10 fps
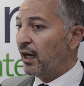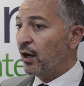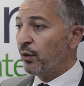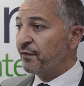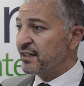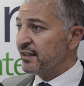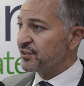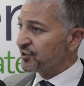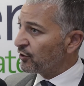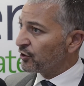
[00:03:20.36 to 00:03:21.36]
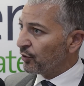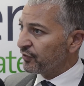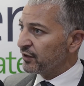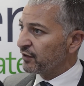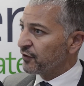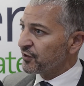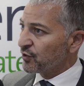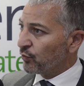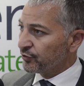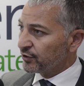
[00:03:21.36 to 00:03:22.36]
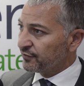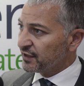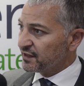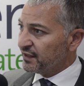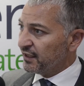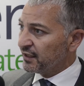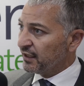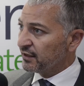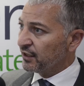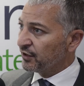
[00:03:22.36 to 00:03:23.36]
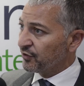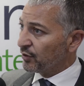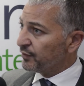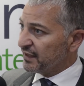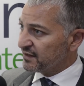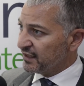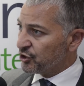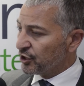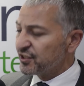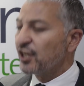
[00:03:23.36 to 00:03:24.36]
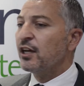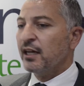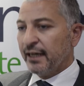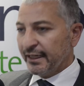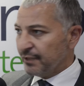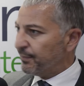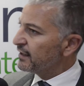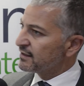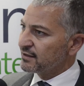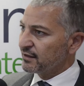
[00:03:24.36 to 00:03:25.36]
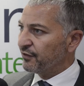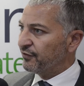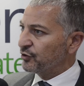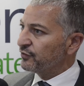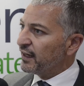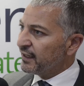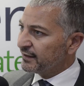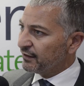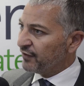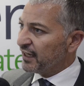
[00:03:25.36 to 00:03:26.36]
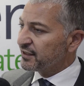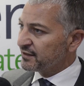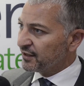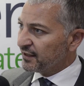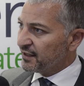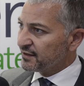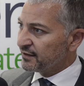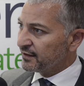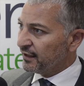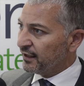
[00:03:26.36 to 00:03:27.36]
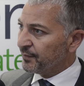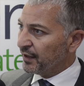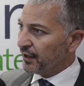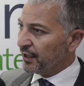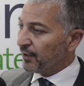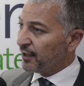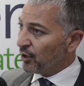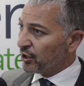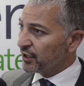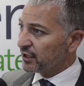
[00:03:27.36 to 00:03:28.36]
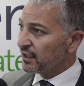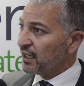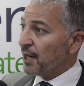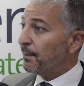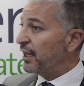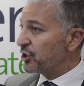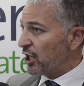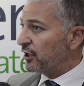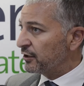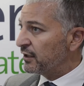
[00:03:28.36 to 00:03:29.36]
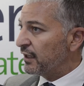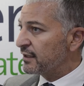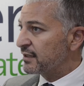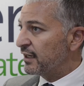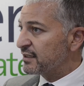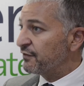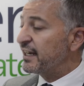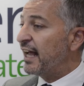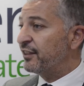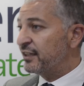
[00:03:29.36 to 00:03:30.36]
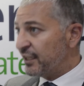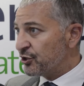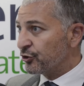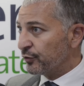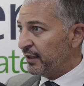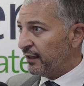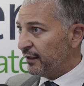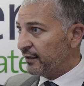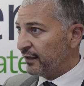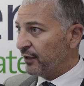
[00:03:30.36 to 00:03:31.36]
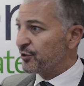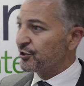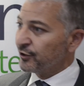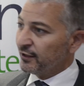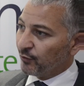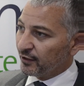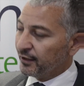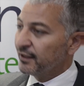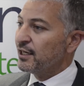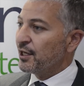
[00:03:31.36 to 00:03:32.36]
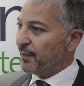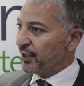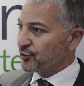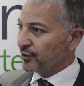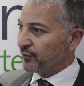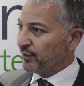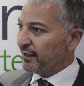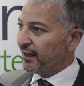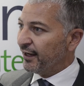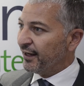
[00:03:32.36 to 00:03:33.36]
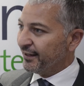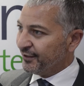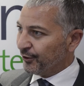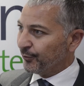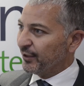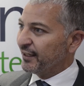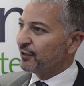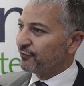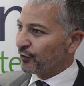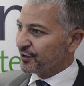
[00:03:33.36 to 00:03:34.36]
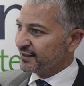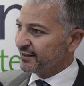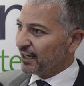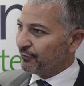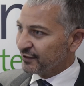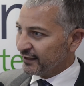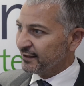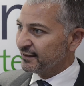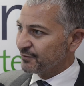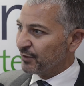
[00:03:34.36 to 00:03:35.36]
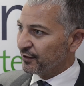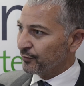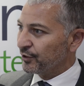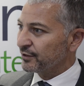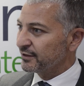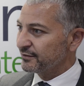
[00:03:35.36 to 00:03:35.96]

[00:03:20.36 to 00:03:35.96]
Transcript: we've seen strong growth in the first quarter of this year and throughout these regions. It depends to various degrees by market, but in general, it's a very healthy region to be in, and we certainly want to make sure that we reinforce the travel trade in this part of the world.